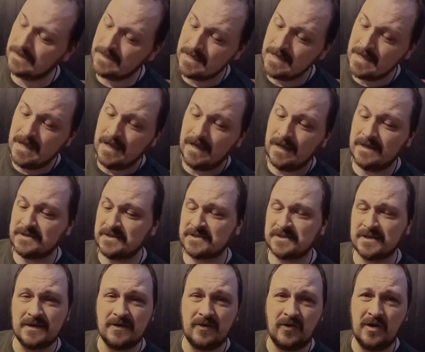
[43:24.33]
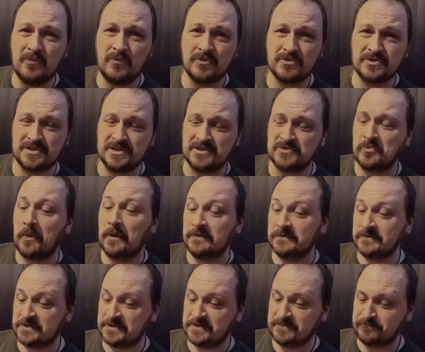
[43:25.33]
as I say, I watched this
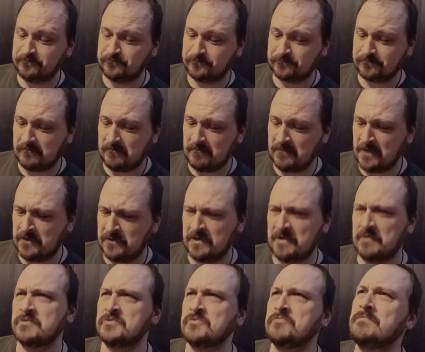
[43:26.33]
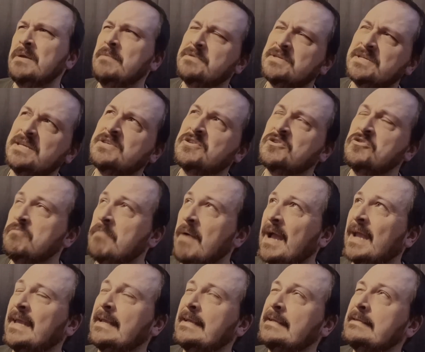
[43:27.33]
once. I think it was on BBC Two back
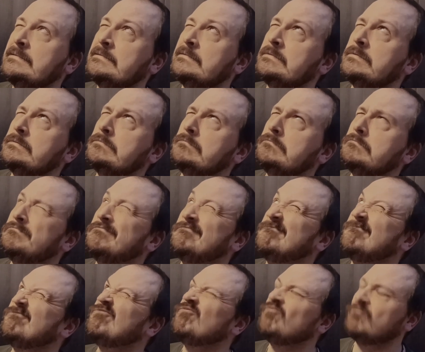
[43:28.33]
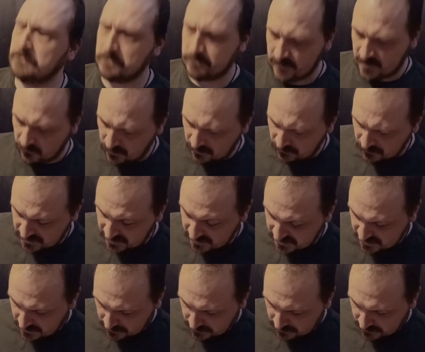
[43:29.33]
in... When was this done?